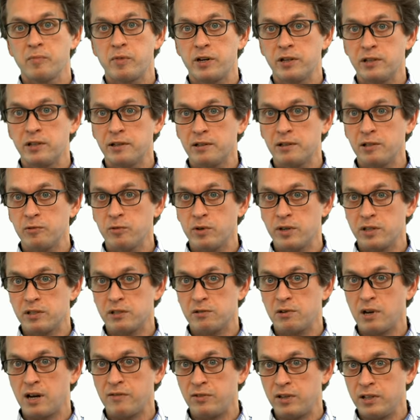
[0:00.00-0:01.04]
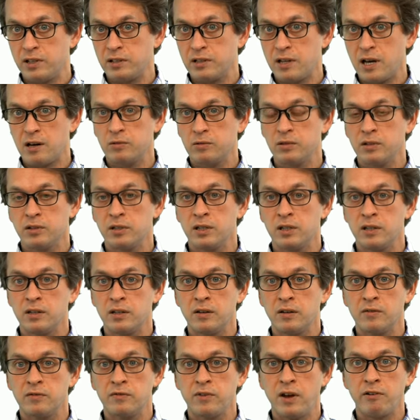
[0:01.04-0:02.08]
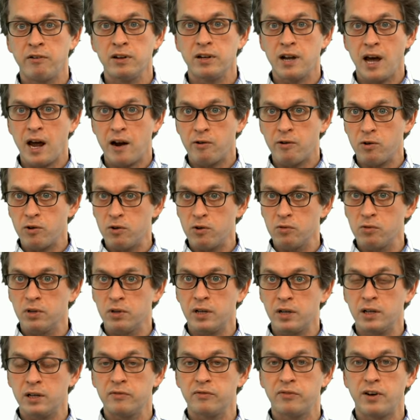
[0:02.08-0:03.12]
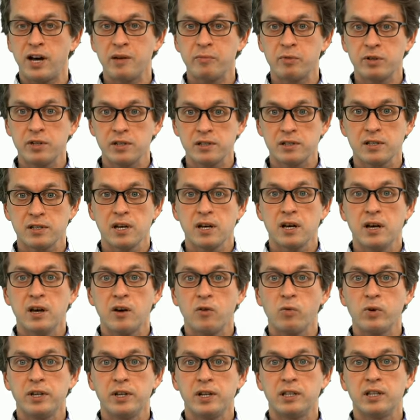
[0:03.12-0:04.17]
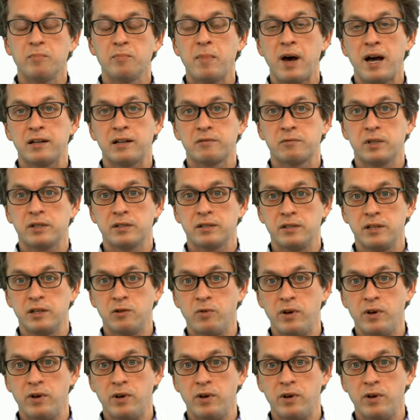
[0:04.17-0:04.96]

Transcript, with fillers: particularly when it's traveling down uh, uh, very narrow uh, fibers, we need Maxwell's